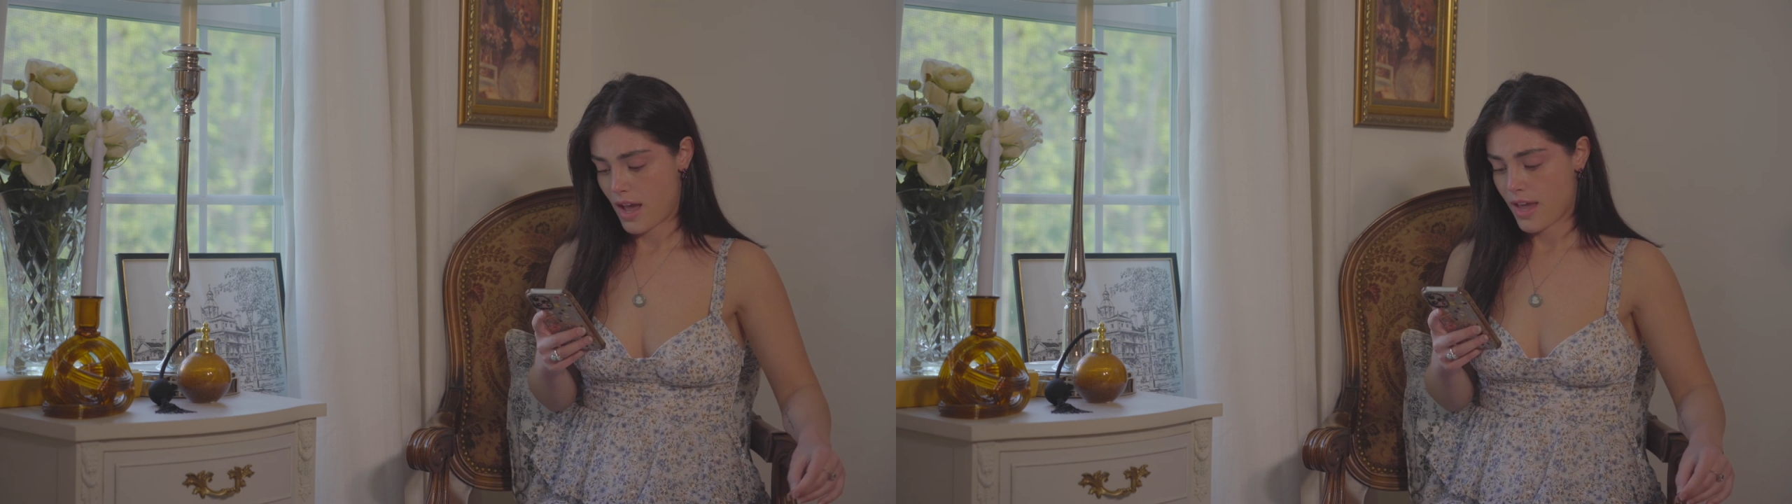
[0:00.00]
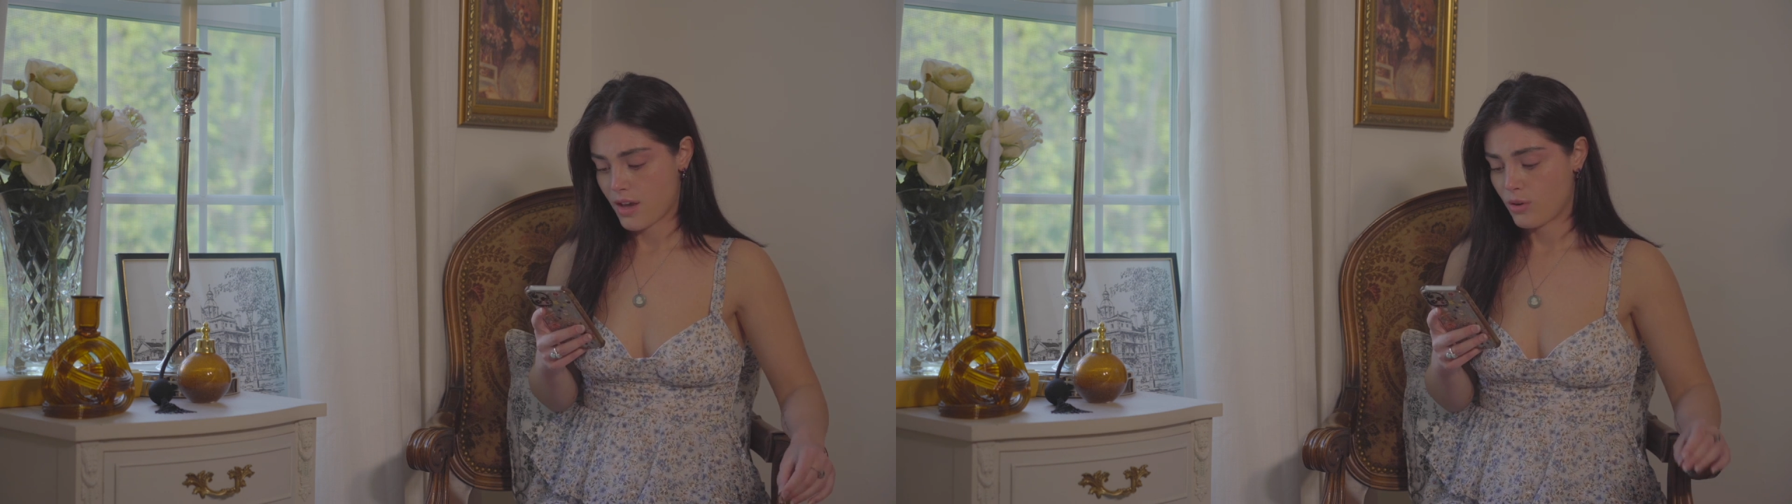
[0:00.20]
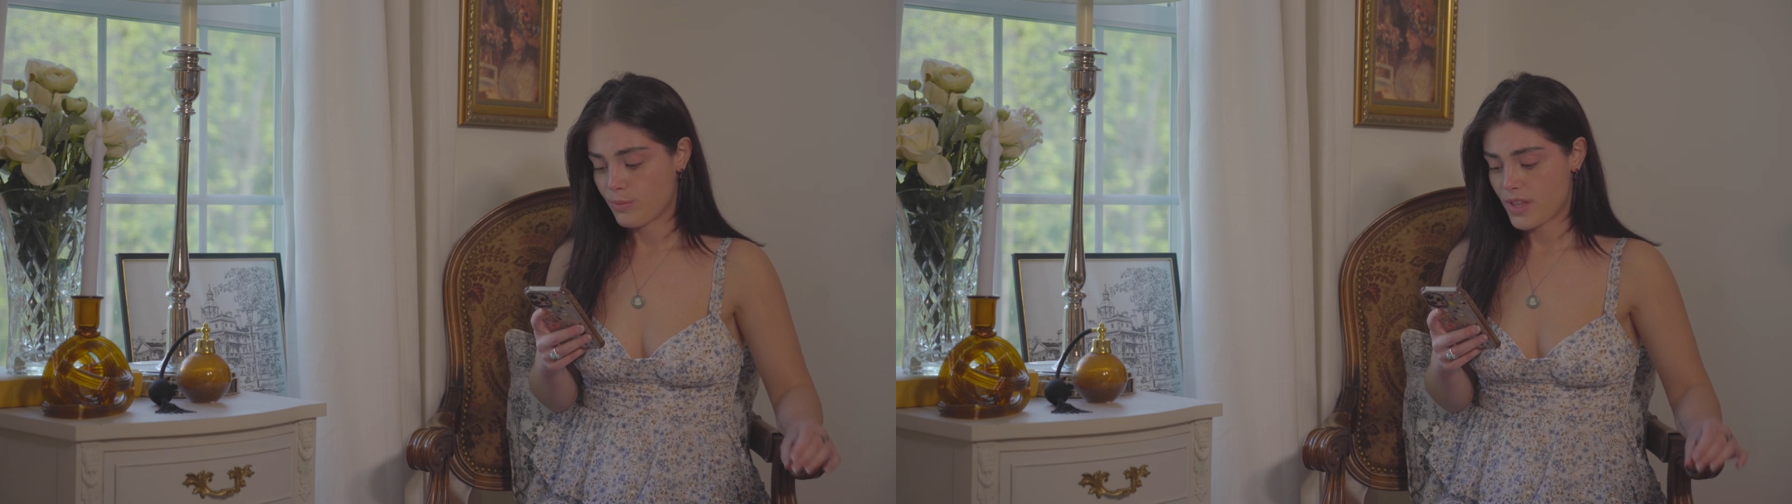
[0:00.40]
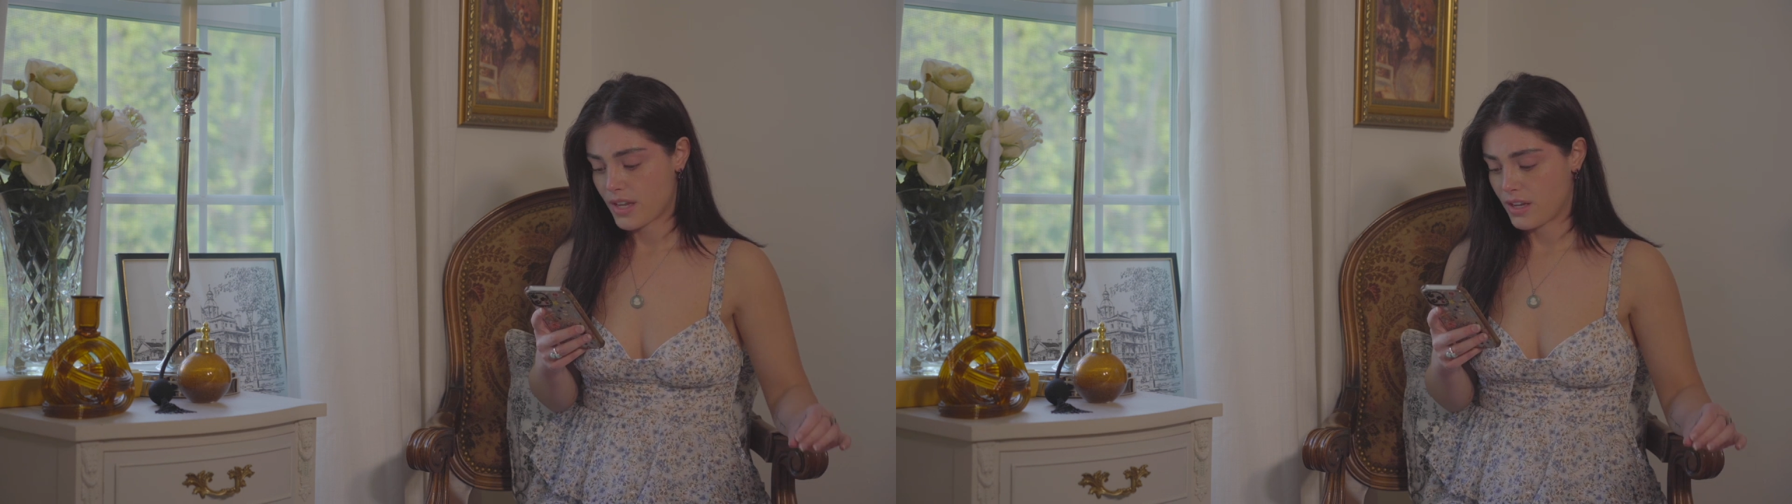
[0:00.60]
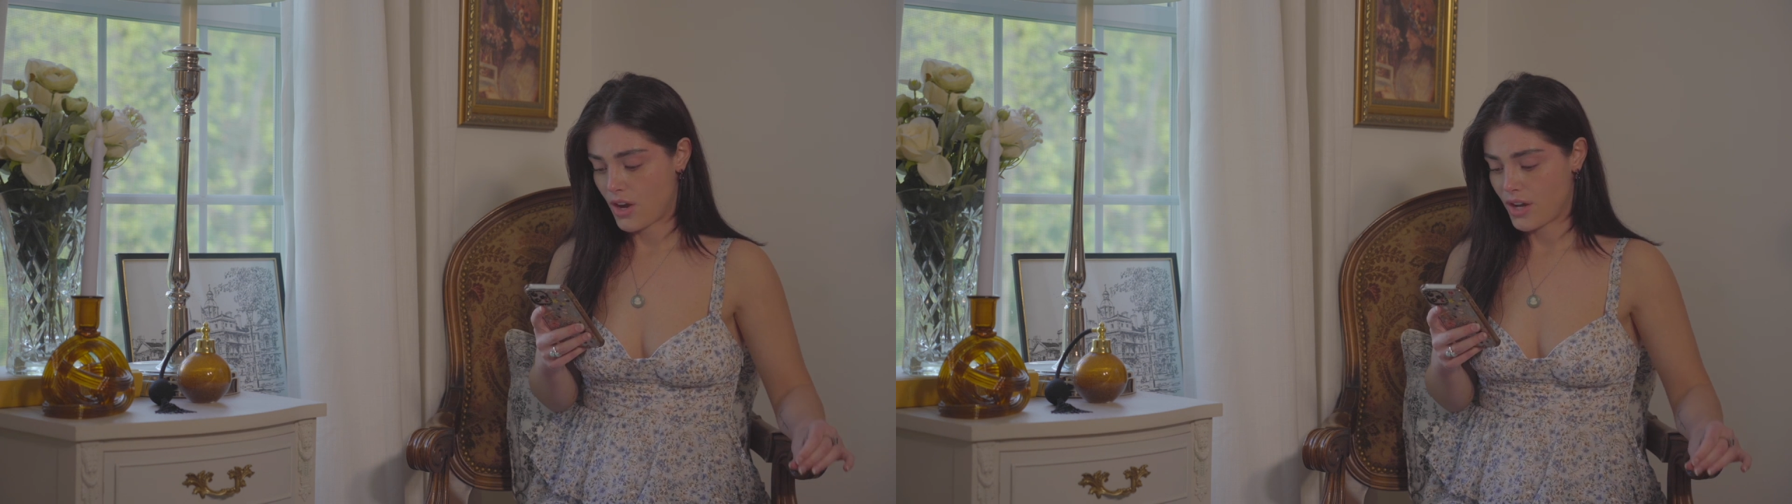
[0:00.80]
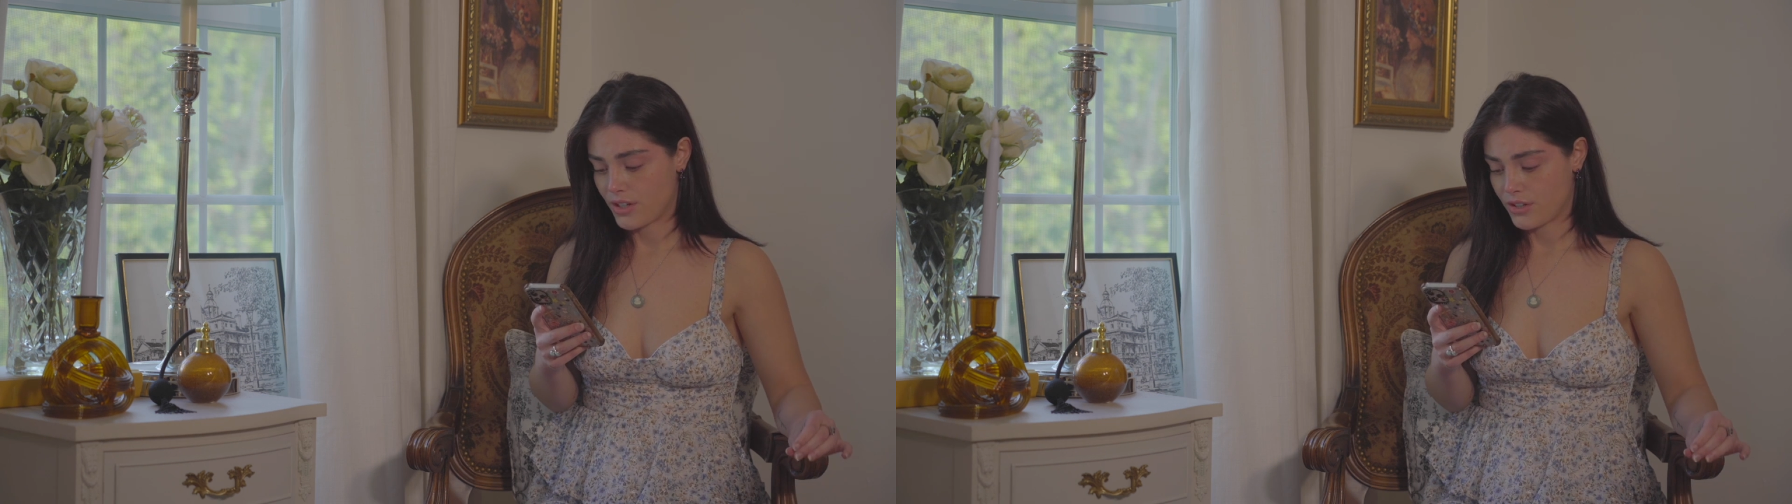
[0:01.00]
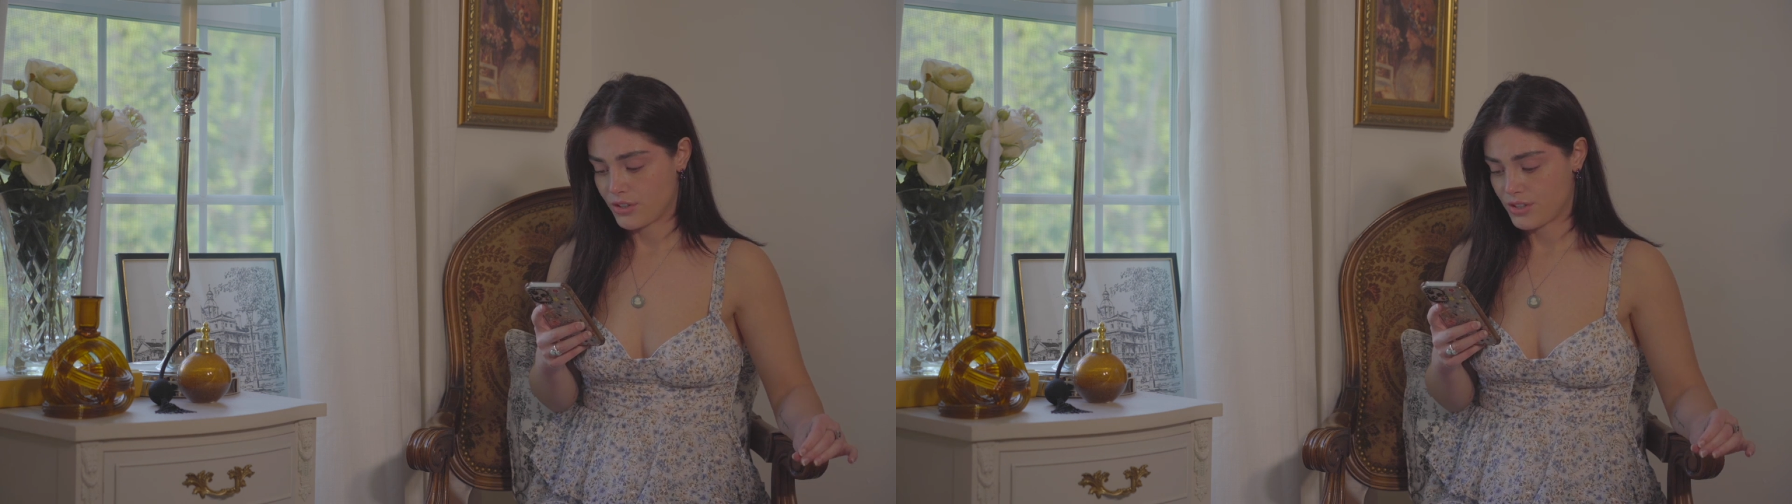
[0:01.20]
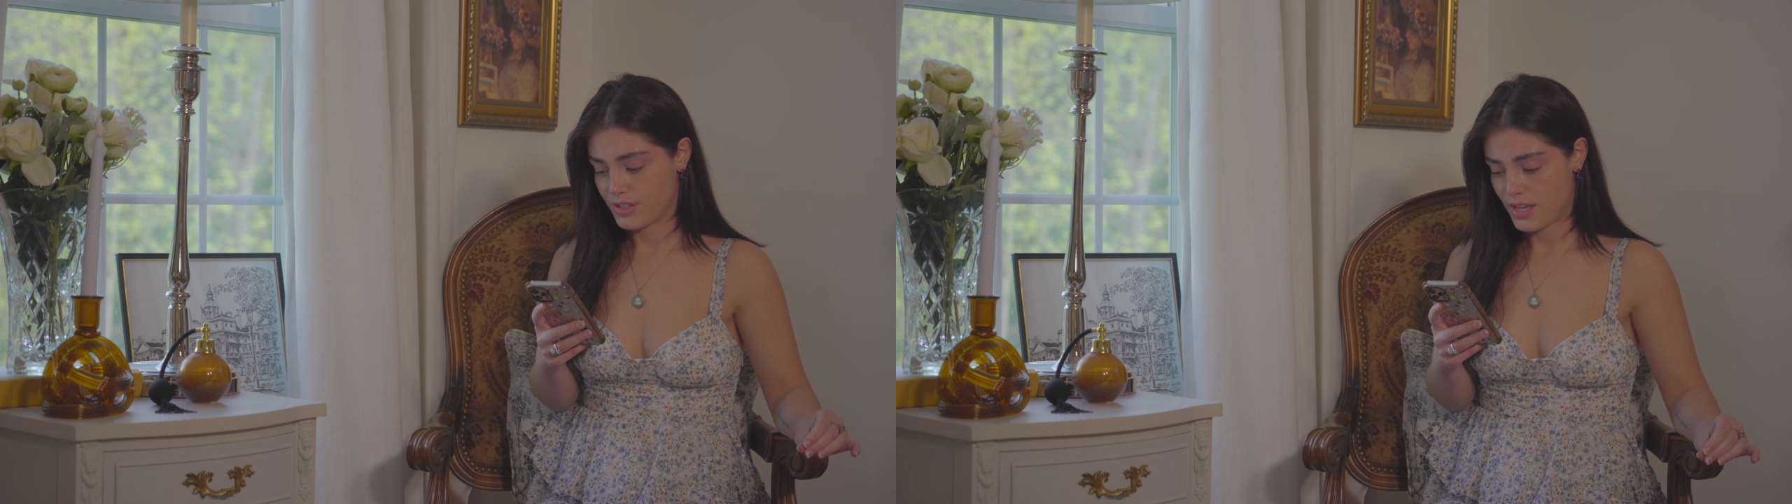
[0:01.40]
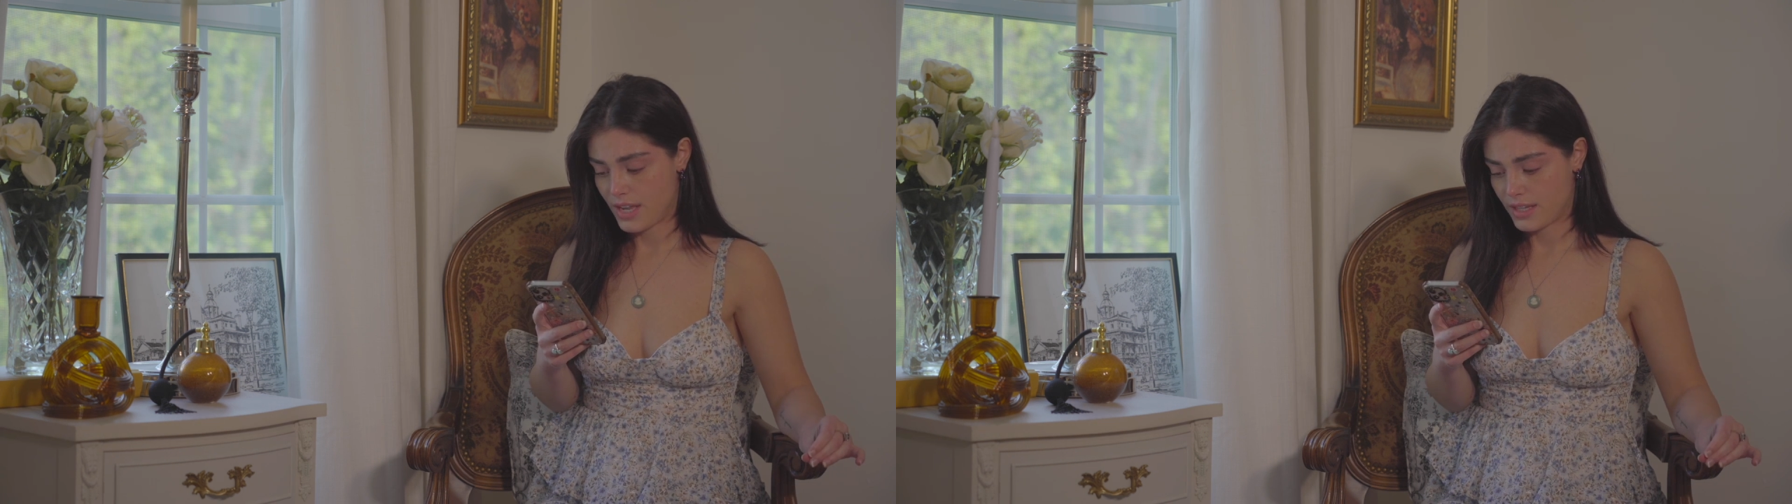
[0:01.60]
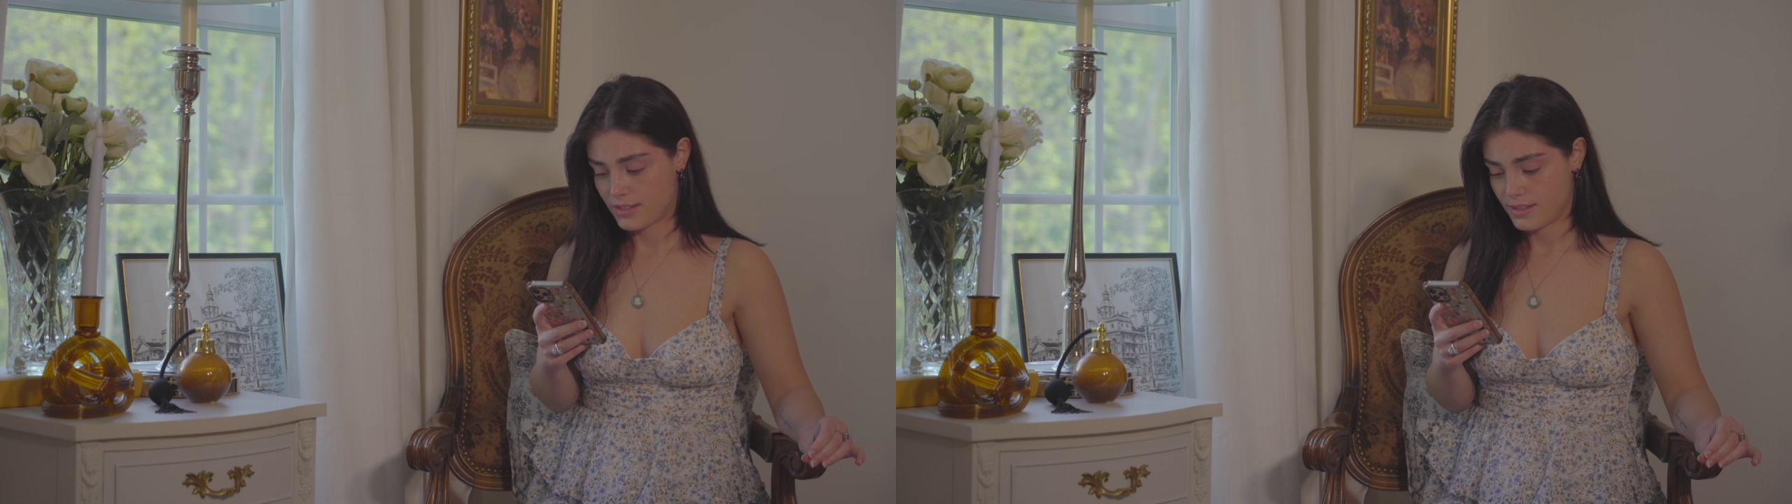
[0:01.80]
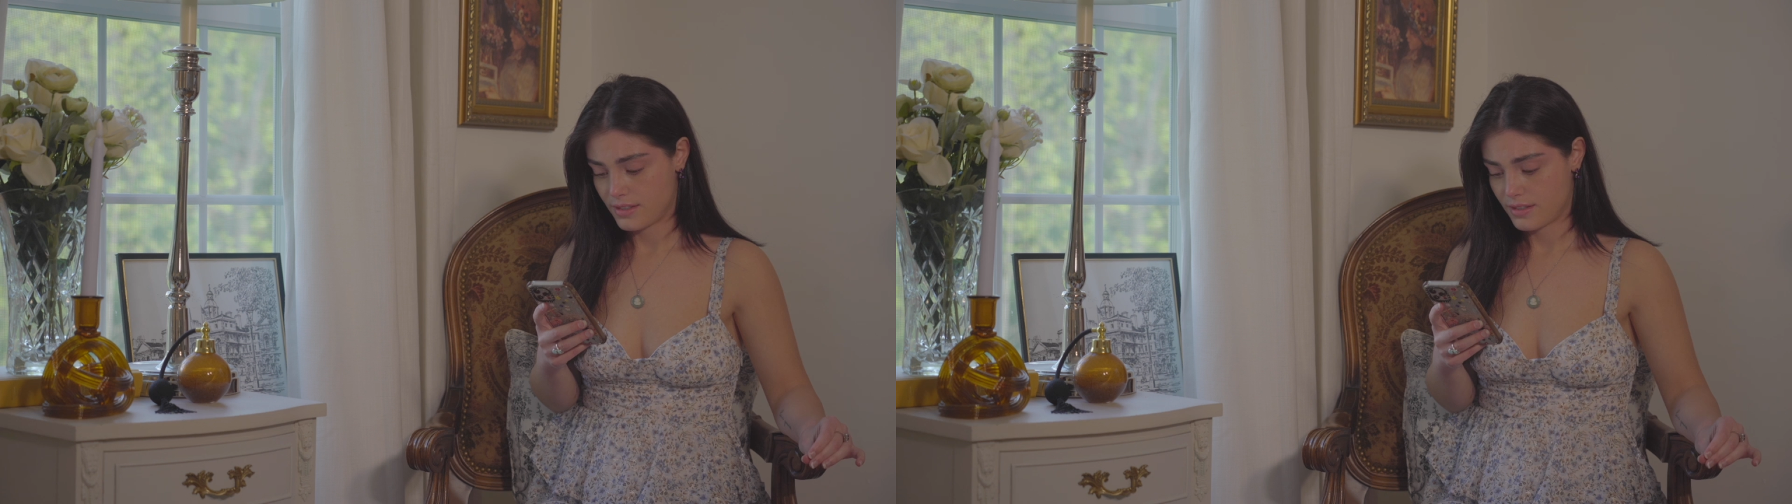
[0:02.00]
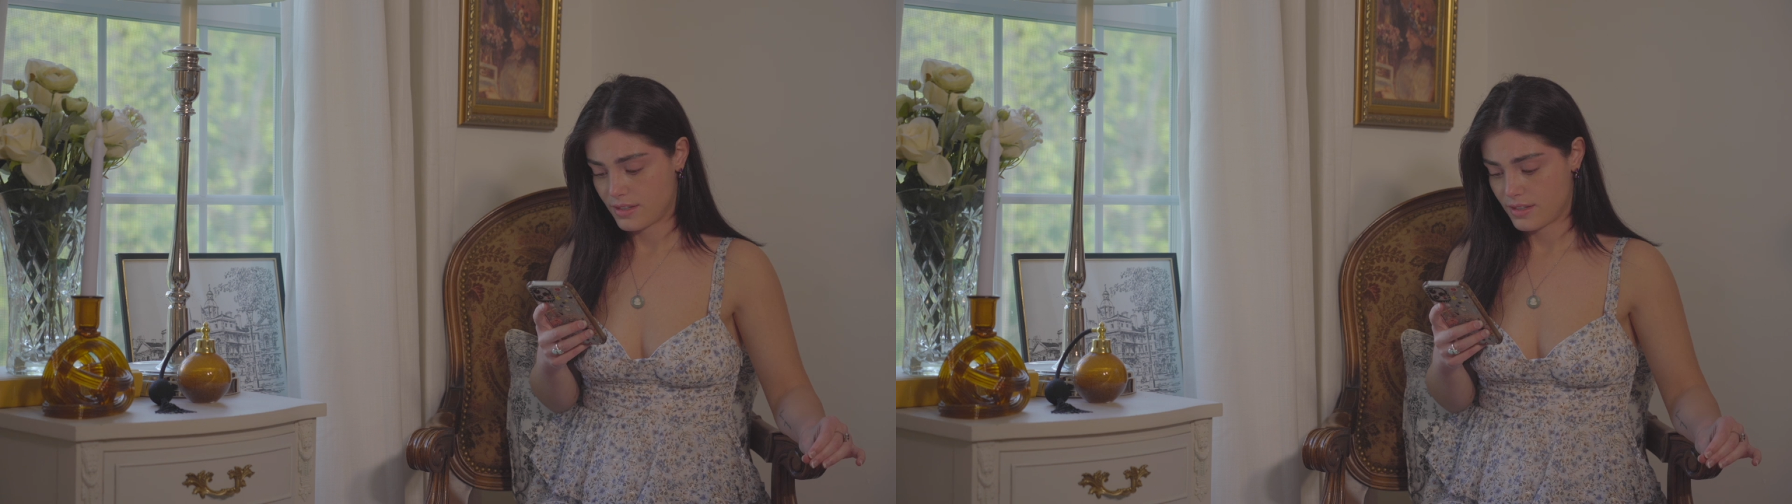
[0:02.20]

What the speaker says: I hope that God understands